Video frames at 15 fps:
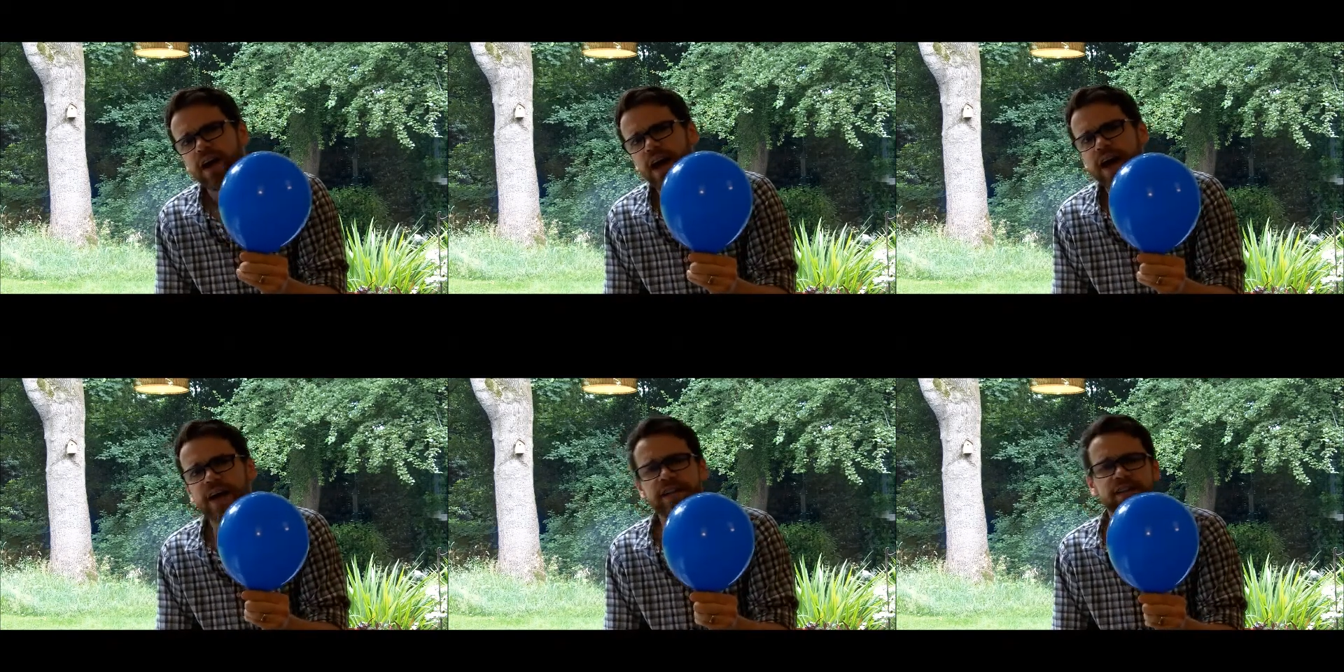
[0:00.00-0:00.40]

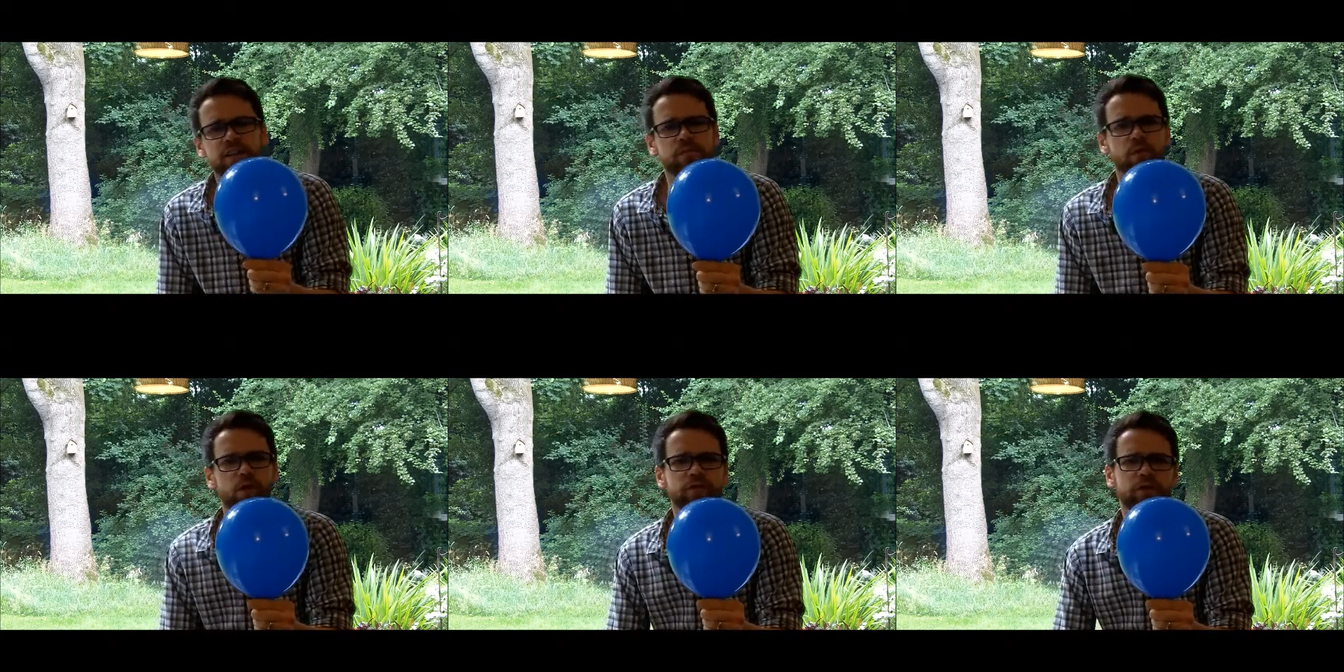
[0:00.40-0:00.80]
as
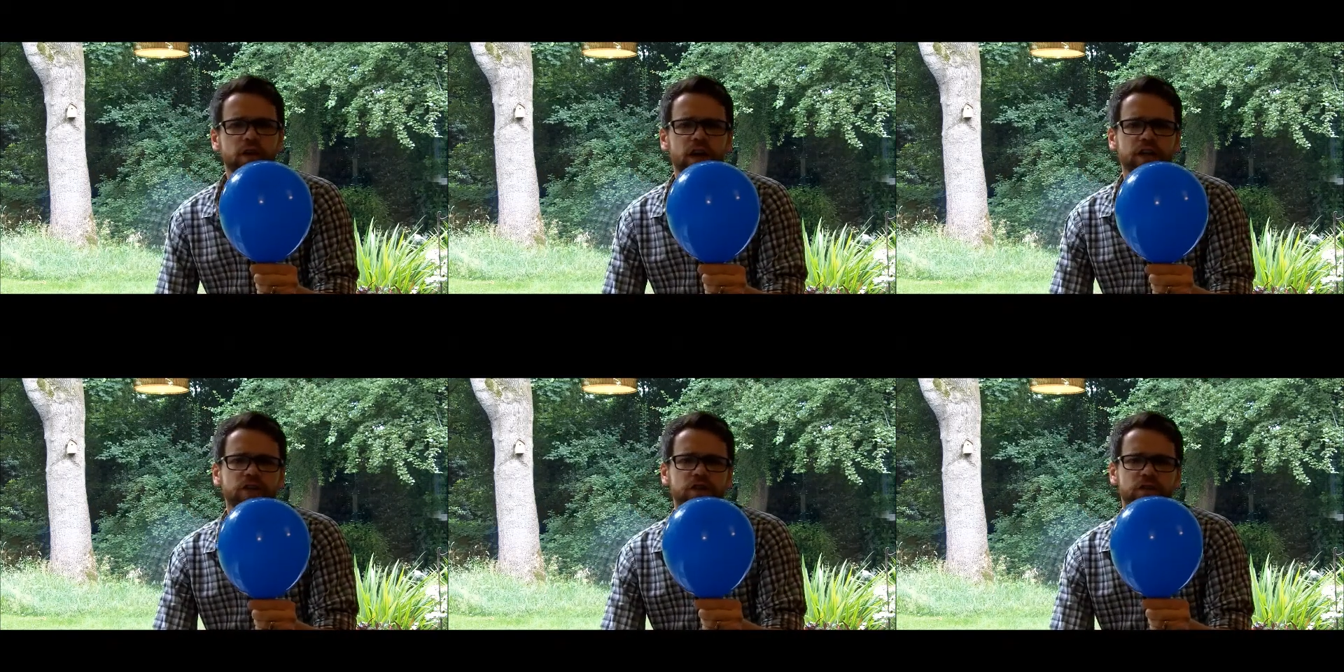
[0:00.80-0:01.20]
the
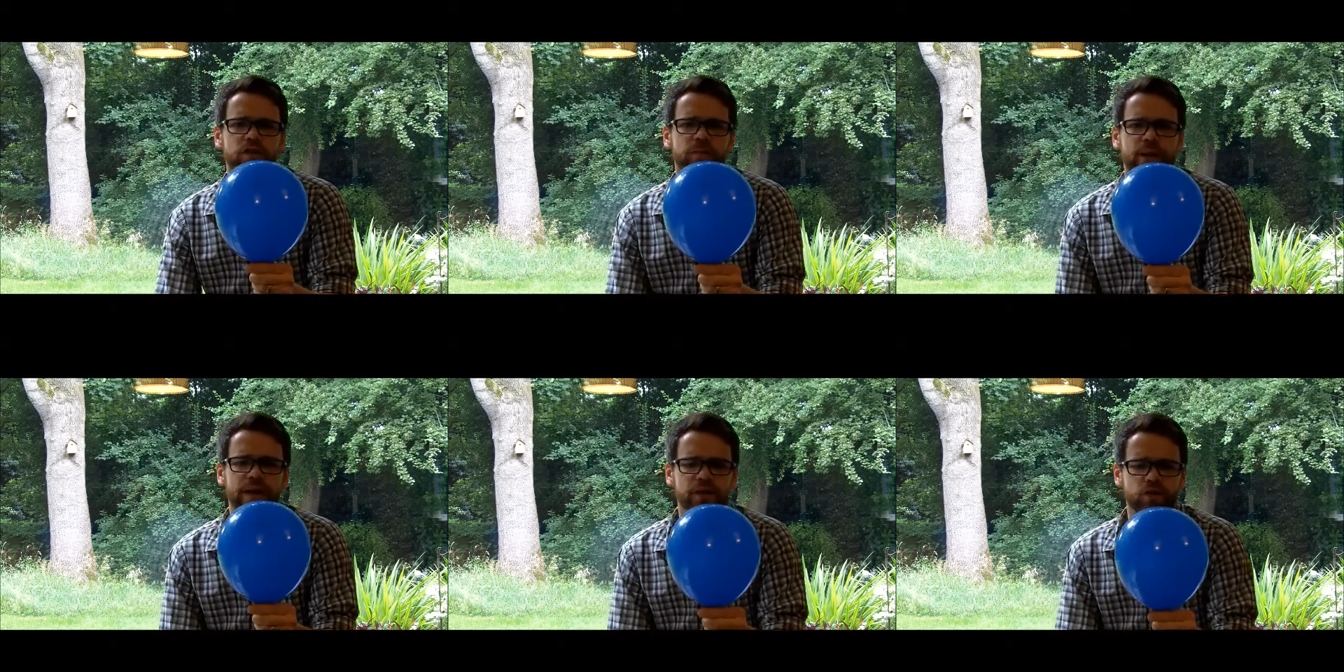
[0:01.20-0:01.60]
morphological
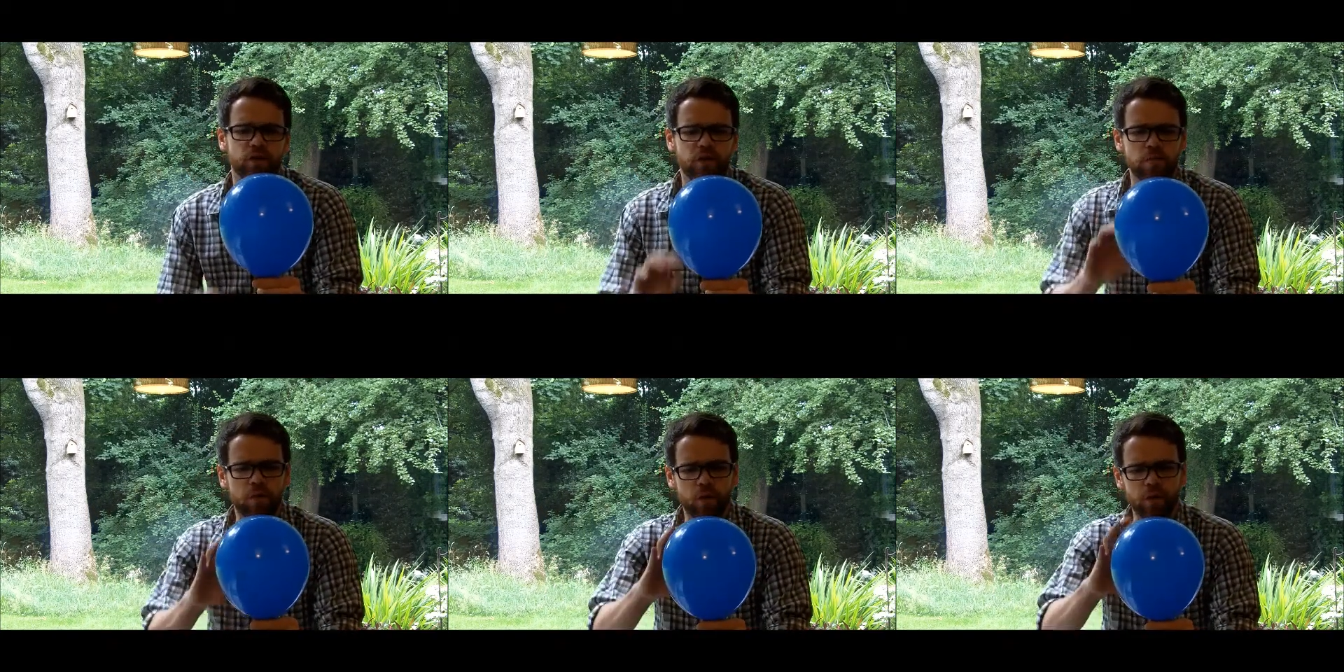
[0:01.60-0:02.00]
space or
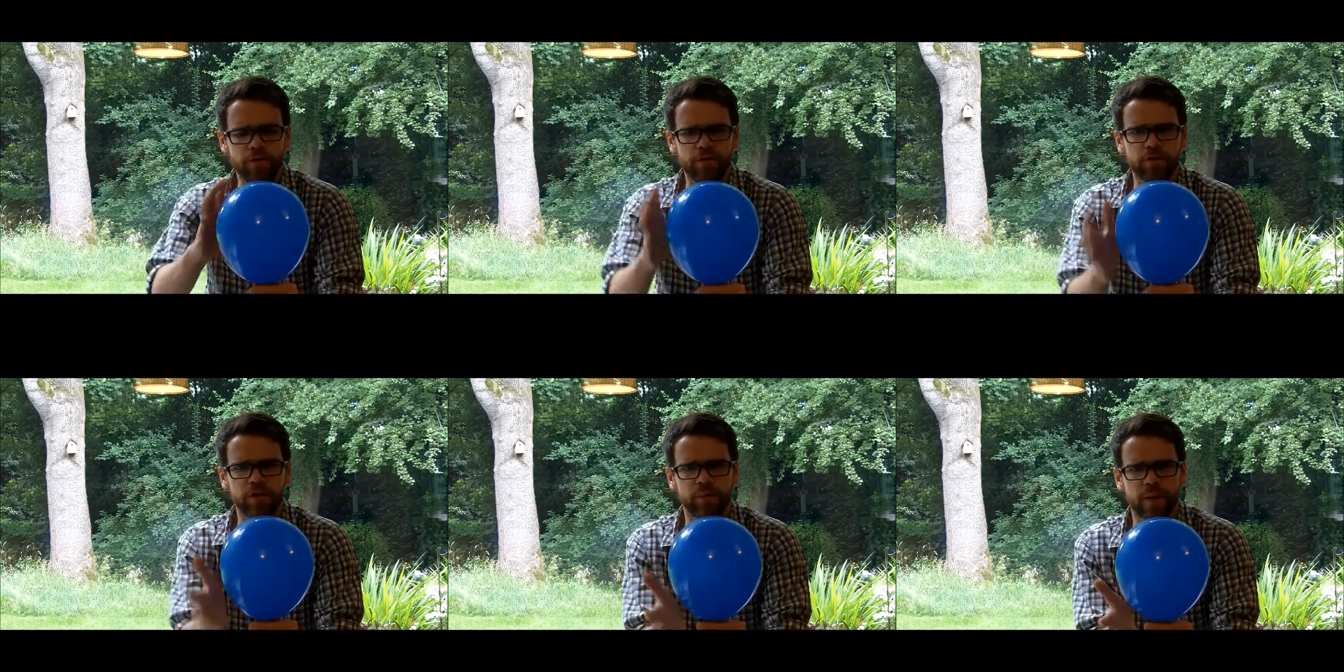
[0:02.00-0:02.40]
the
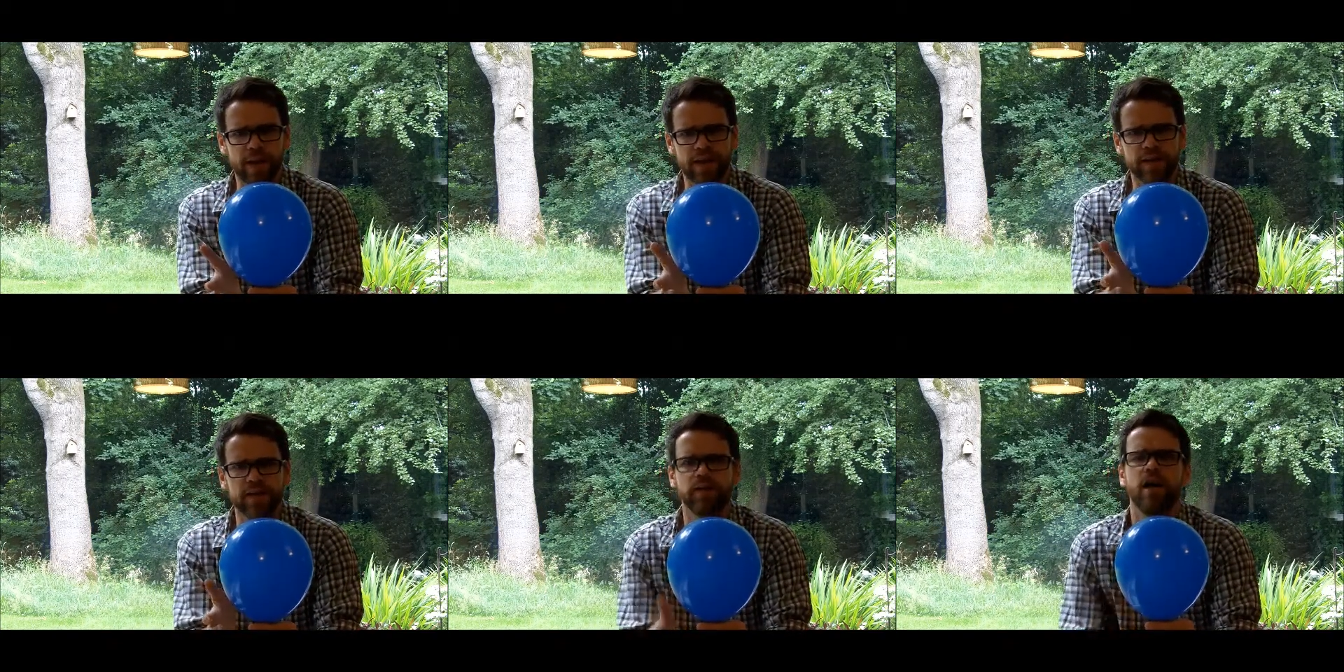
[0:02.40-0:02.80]

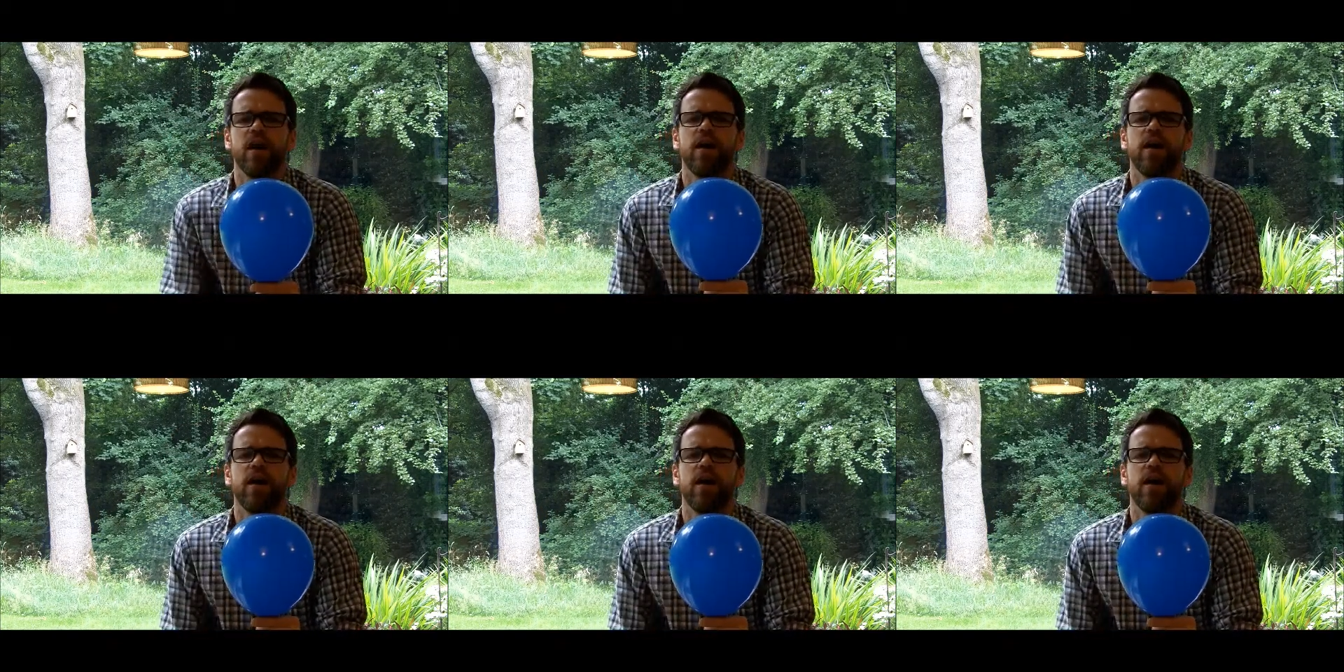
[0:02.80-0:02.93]
morphospace